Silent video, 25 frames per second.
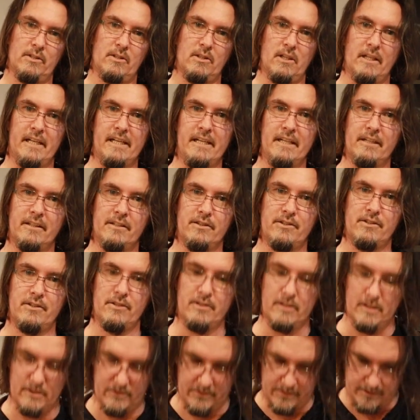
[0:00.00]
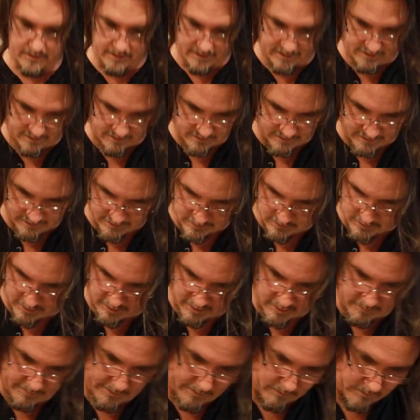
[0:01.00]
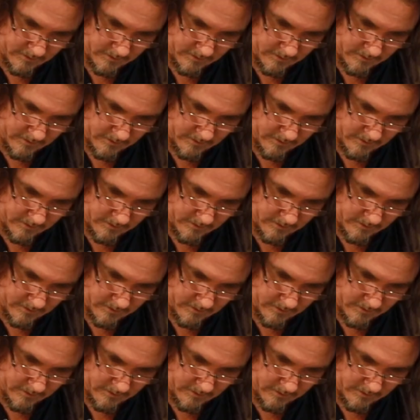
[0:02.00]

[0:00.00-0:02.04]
cleaning as you go is going to be